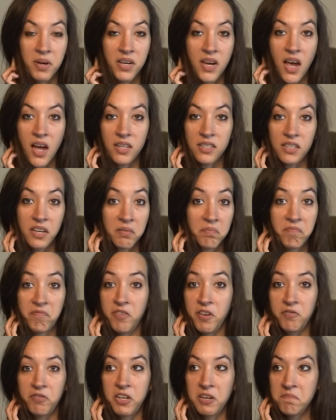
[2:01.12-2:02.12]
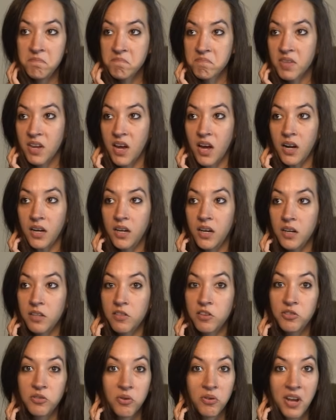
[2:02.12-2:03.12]
But yeah, it's like 50, gotta kick
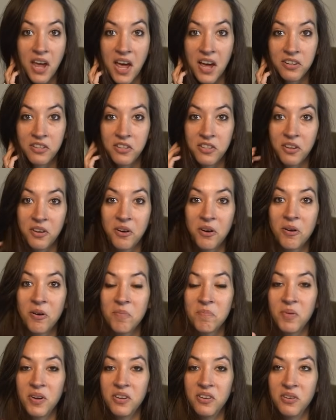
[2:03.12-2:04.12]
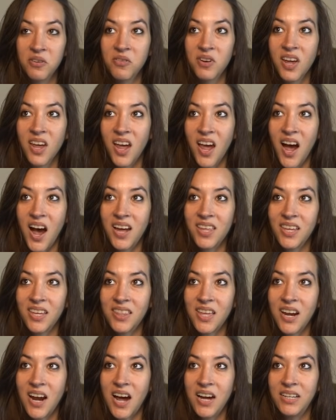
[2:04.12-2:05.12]
this old hag to the curb. But you know, I
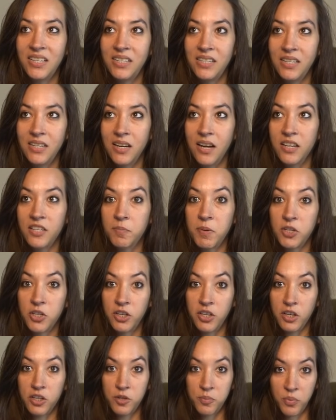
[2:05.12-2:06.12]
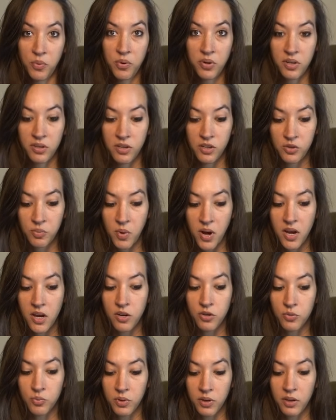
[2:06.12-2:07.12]
think that idea, especially explored in this way,
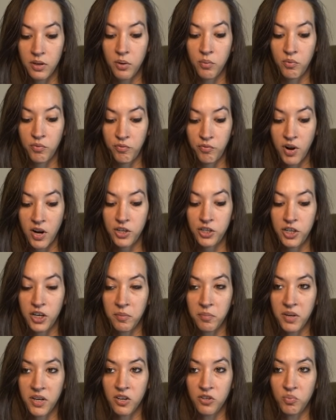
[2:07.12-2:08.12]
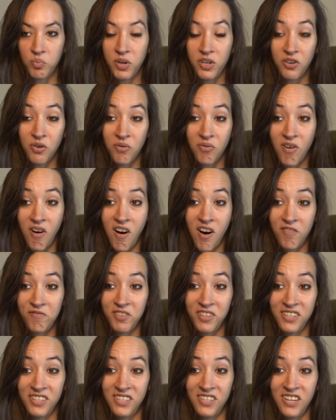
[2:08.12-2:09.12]
is really refreshing because we don't
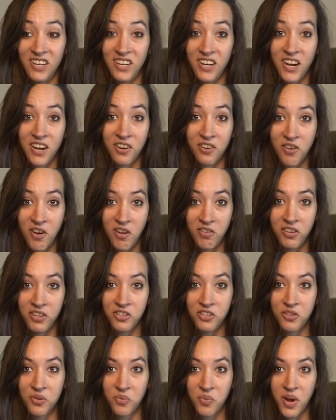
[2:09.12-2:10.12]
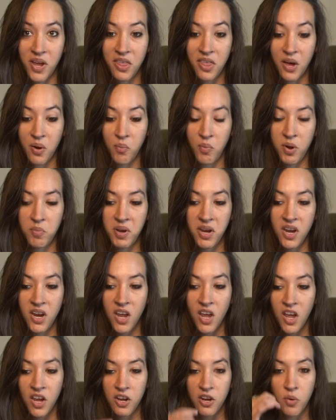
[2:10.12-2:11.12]
often see it acknowledged the way that women,
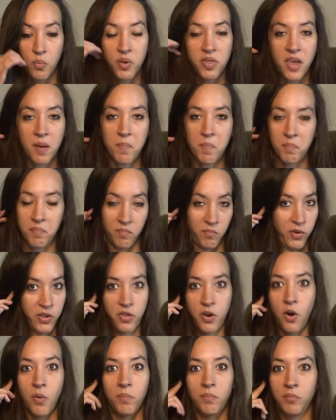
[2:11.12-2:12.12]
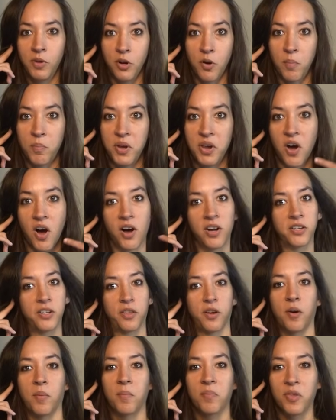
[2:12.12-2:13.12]
you know, when they're, you know, beyond
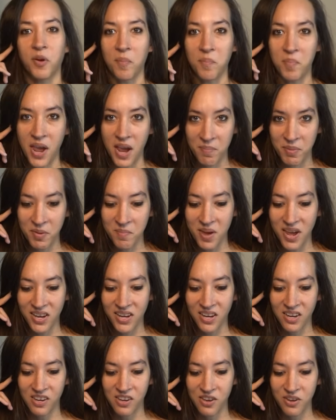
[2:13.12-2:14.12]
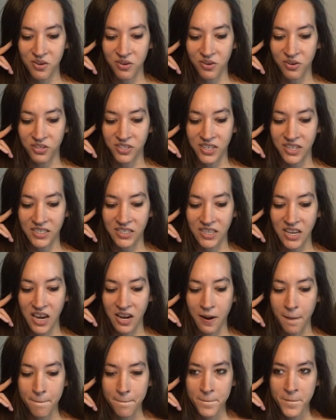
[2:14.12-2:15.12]
their baby-making years, it's
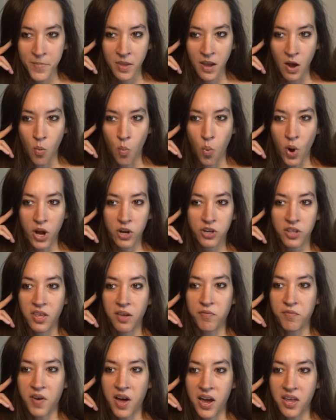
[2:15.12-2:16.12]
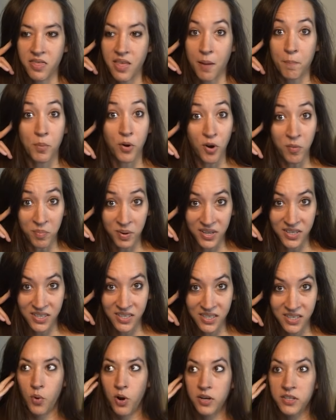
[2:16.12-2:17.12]
like, where do they find that
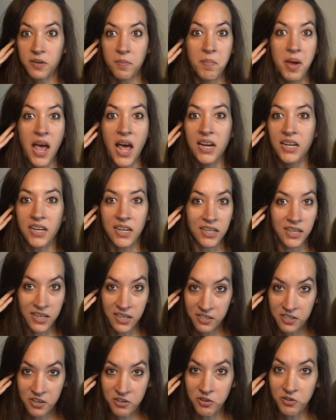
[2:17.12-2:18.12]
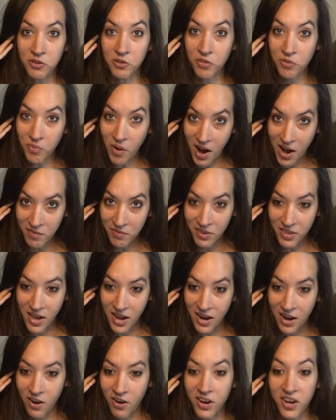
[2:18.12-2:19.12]
purpose? Whereas a man can continue to thrive in
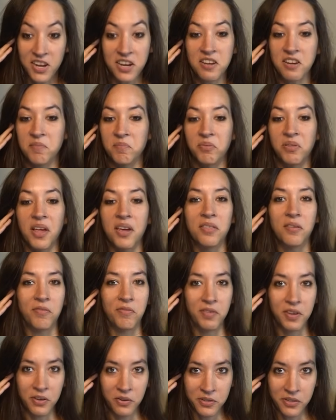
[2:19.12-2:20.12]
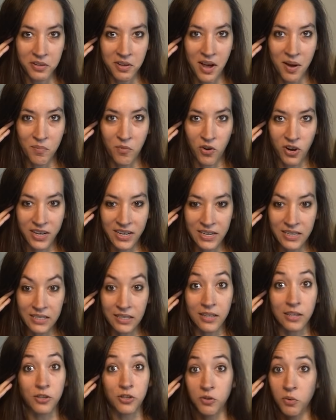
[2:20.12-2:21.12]
that area, he can play the field a lot more
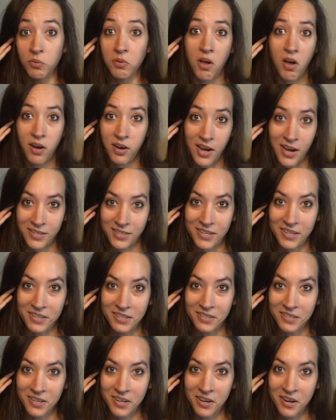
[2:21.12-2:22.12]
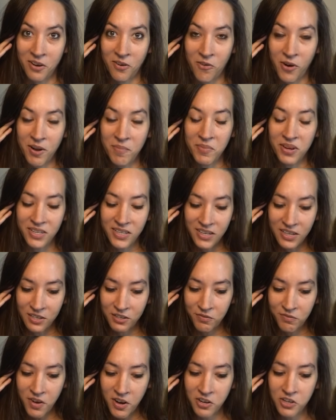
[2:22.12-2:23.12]
easily so long as his equipment
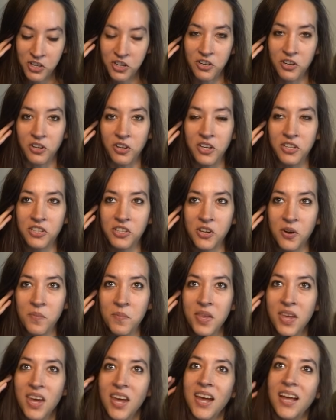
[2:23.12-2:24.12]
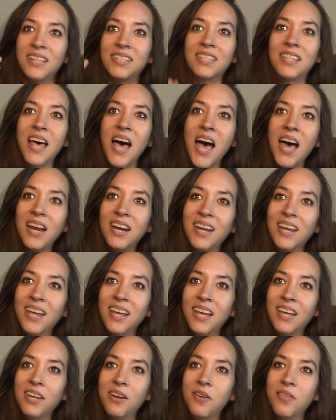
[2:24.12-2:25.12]
is functional. And so it's that,
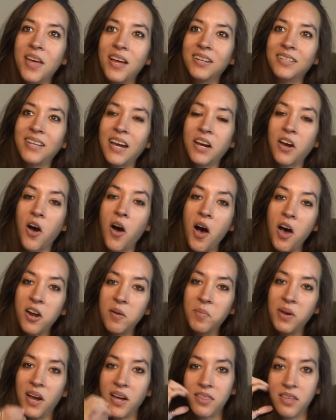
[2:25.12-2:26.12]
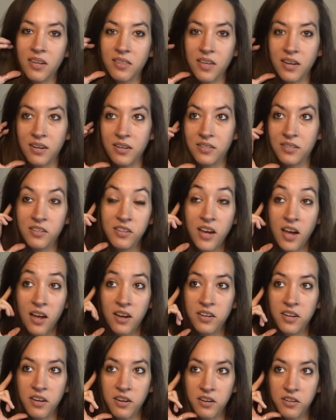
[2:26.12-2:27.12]
you know, that dichotomy, I think, that is, yeah,
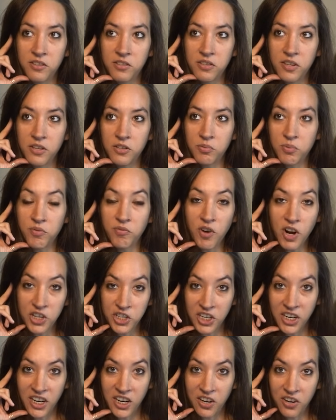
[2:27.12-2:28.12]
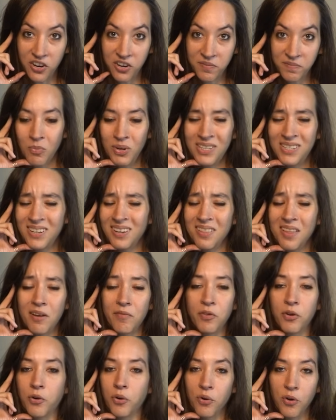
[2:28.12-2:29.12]
again, it's refreshing here. We see a lot
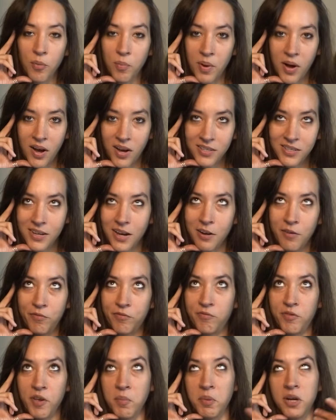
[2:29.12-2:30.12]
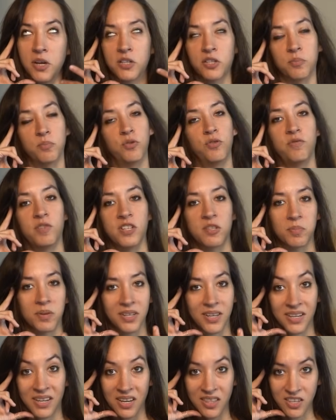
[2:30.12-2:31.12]
of girl boss kind of feminist movies,
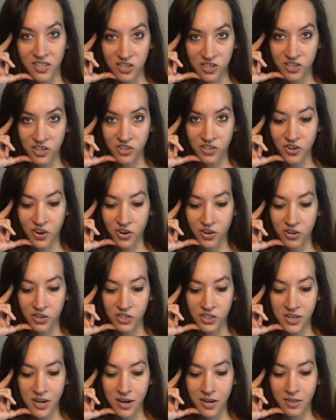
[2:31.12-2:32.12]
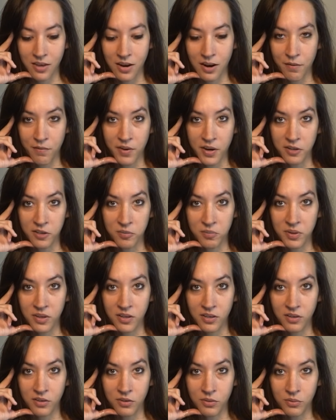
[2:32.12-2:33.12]
but again, this is a darker side that I find to
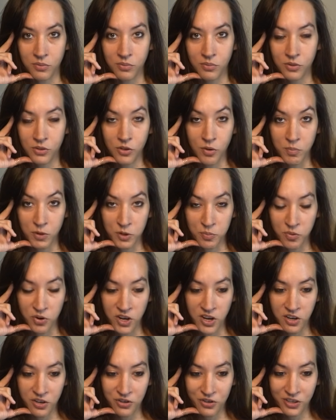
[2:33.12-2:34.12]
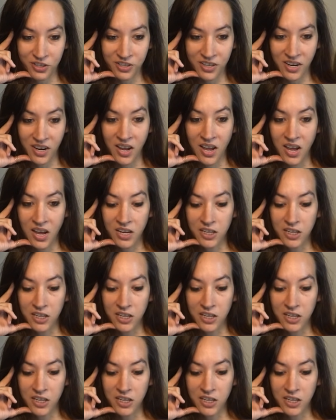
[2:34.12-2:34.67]
be, you know, so much more interesting.